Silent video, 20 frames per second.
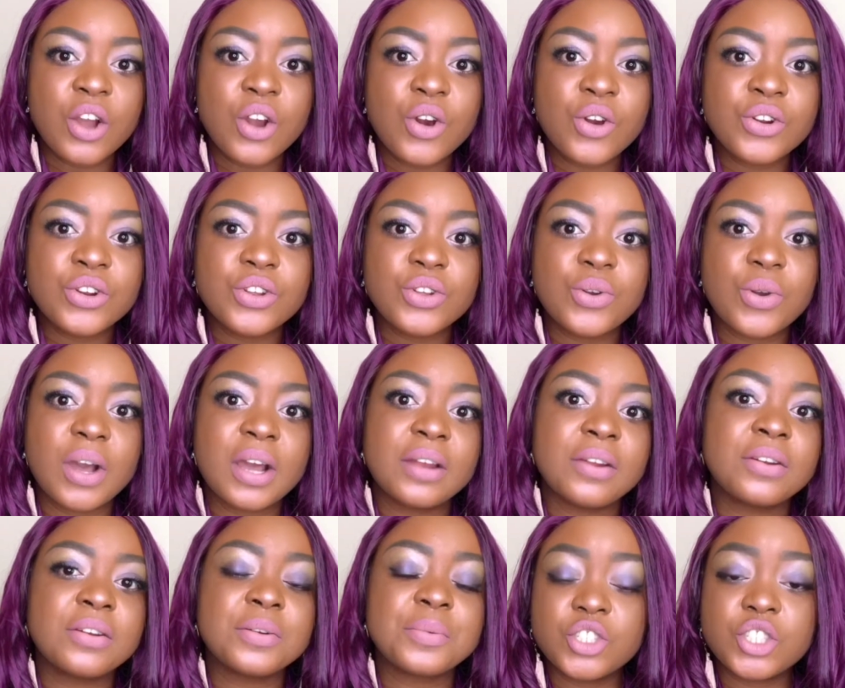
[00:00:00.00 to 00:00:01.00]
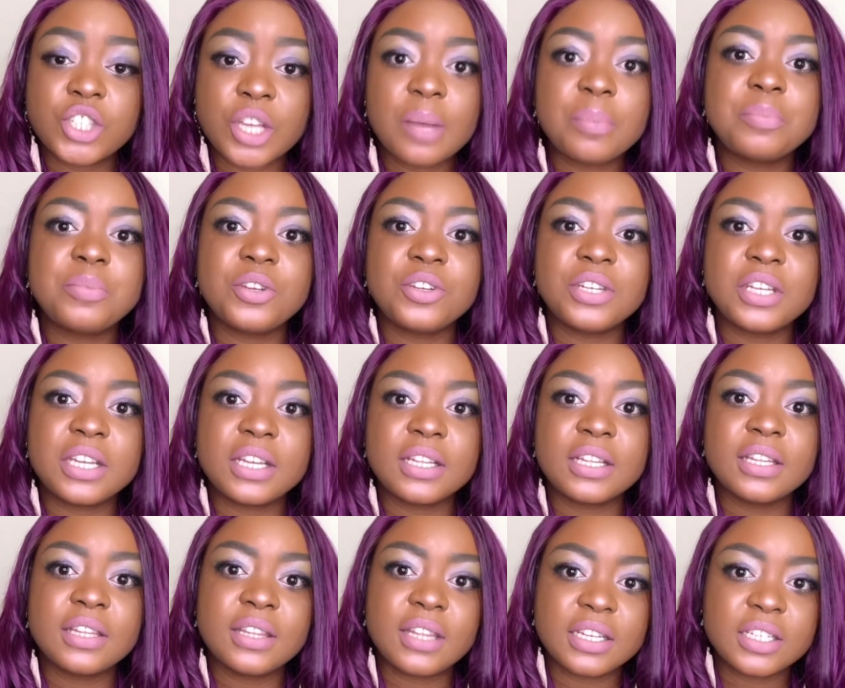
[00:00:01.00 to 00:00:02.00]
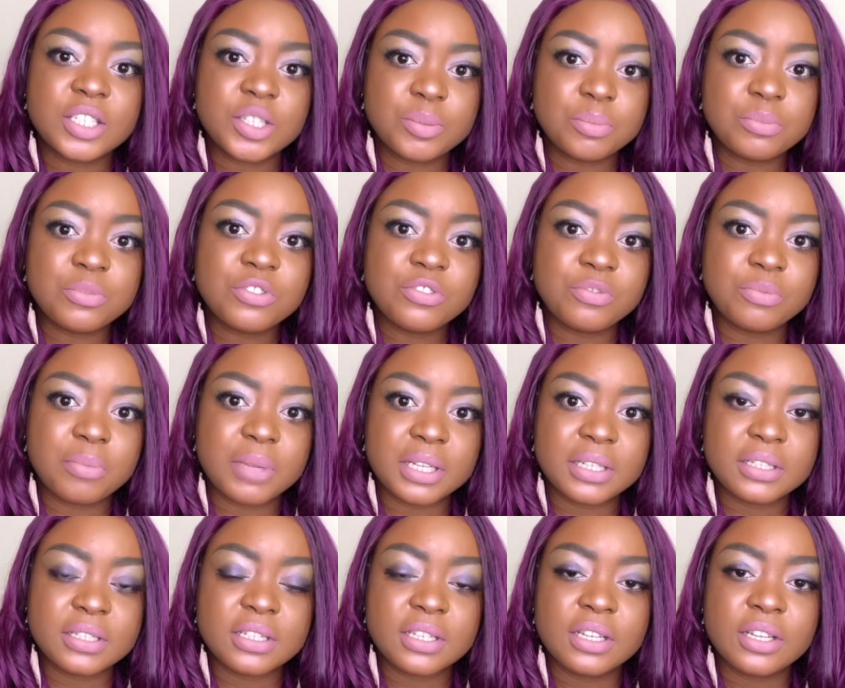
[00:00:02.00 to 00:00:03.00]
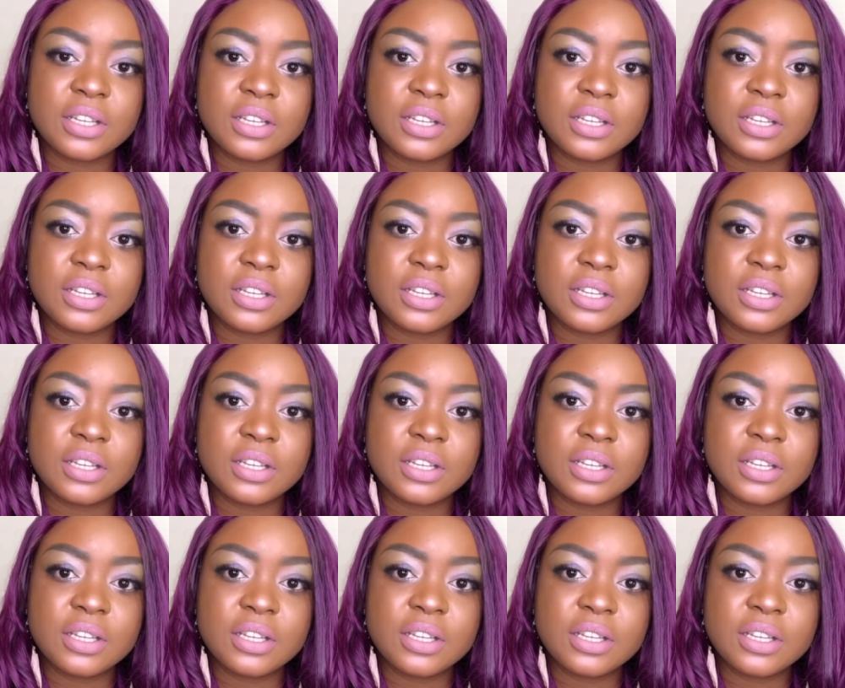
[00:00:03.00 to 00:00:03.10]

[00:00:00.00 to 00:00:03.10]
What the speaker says: or you are championing that movement